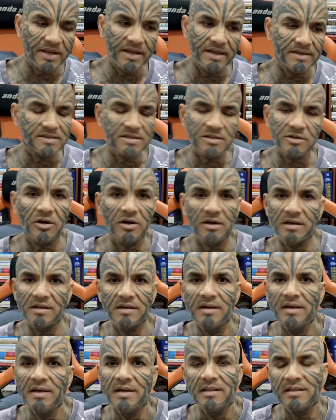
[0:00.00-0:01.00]
it's not
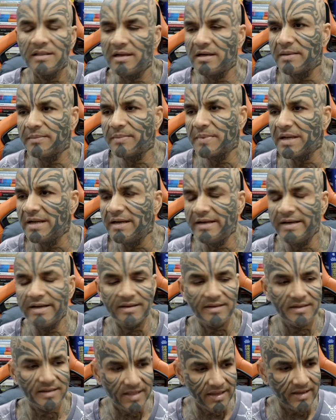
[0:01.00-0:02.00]
the typical
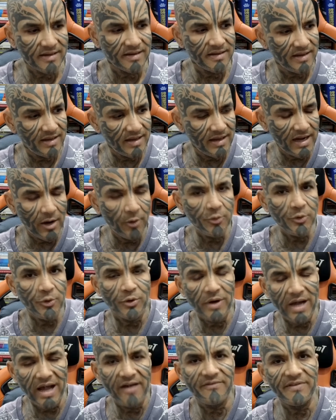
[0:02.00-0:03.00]
Indian, like uh, how you
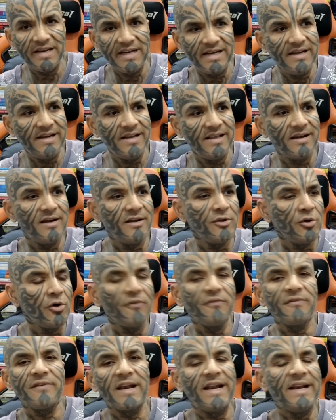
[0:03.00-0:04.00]
have in India, your
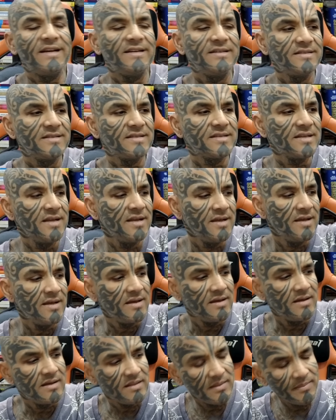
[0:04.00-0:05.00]
friends,
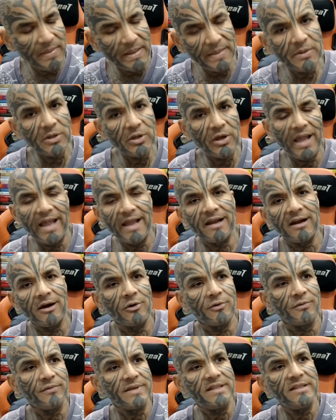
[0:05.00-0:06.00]
the people you hang
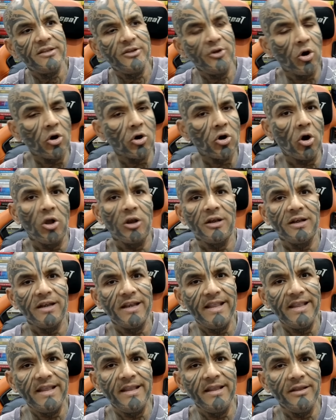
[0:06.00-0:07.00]
out with, your
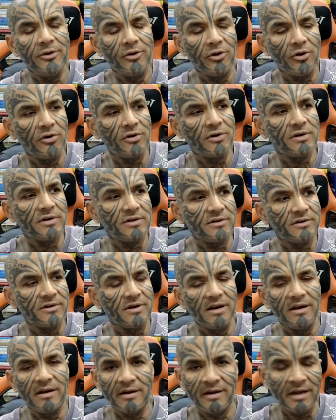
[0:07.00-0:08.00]
colony, your
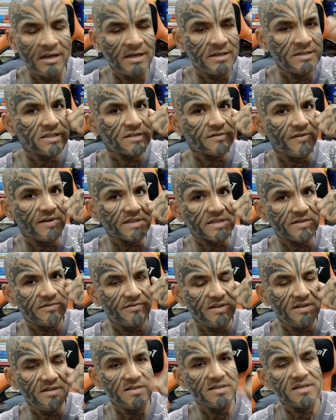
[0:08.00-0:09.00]
uh, religious
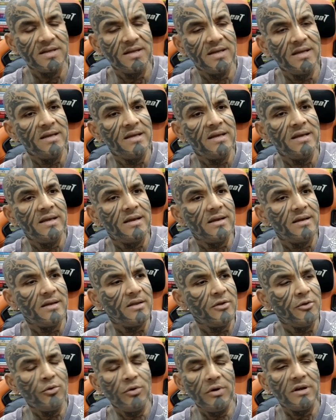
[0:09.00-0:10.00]
festivals.
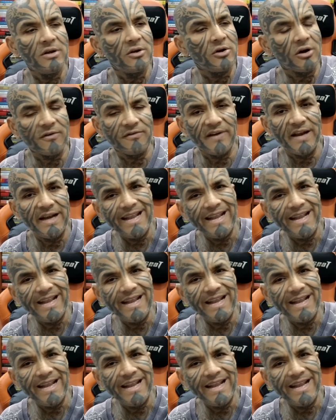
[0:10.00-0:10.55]
You will not find